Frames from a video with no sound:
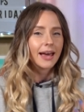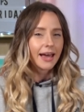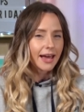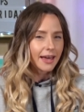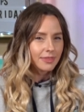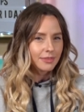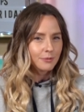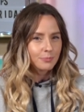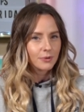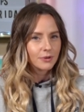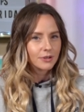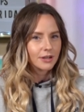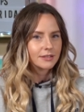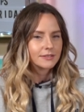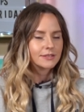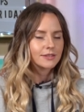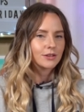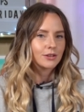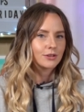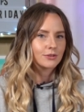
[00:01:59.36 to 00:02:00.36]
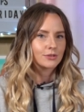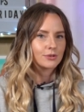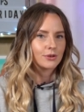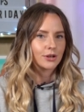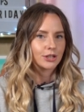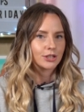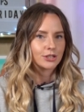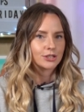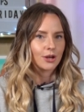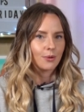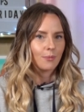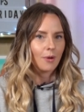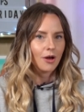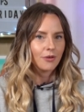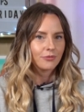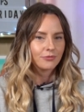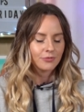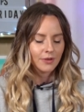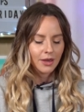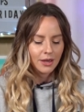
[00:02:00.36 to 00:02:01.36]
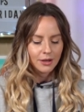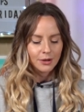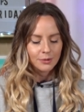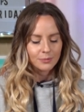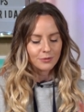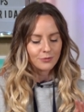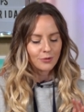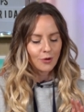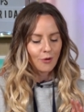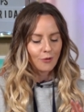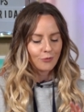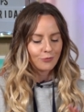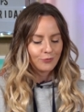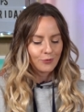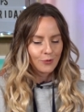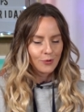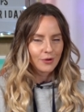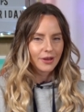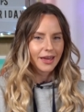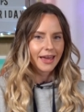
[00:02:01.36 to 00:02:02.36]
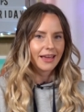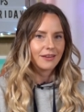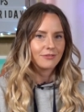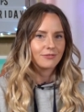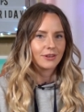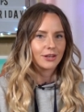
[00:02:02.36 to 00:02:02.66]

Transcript: and the product that you're trying to show off. We've got 4K